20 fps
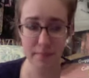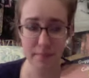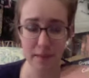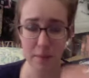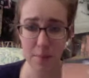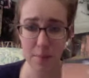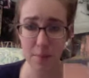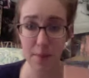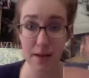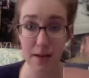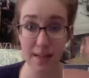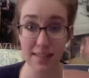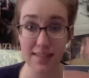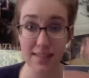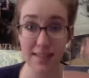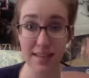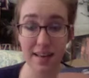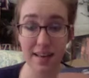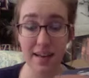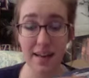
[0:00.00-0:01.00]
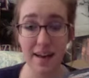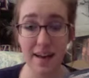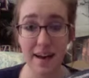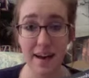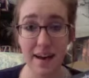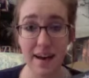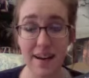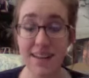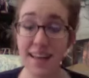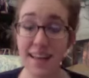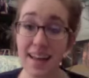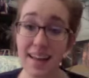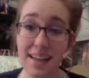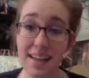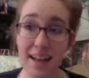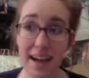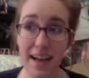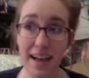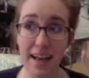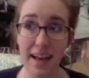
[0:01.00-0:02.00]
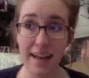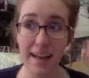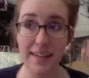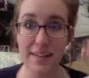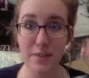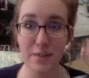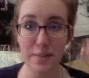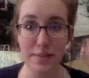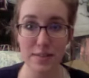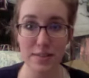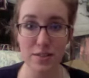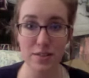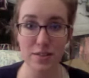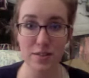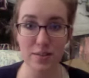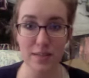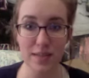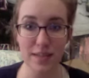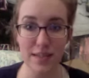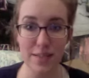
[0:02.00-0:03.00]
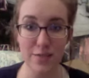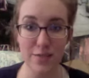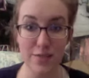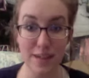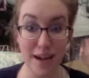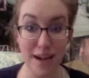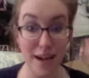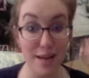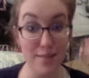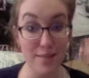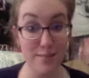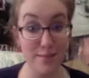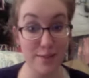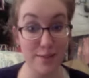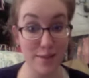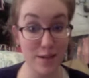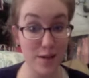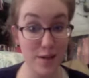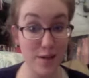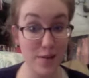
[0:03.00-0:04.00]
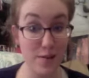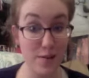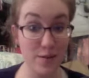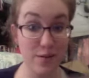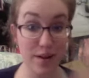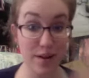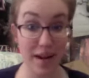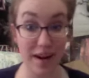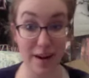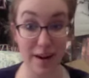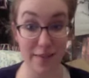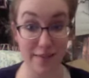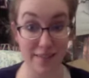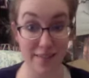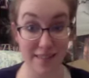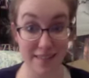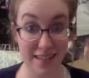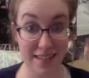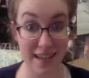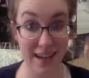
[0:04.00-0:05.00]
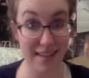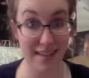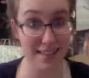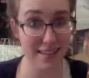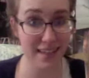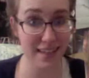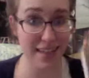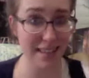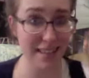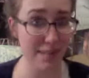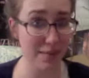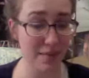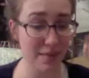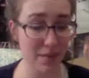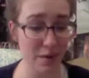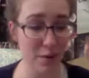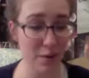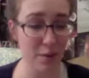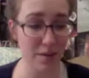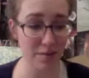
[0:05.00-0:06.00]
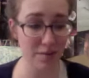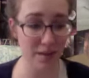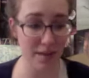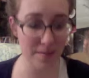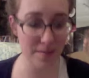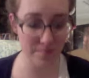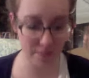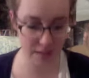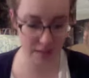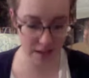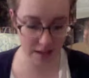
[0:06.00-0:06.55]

But again, I had never been to the Guggenheim, so obviously I had to take some of it home with me.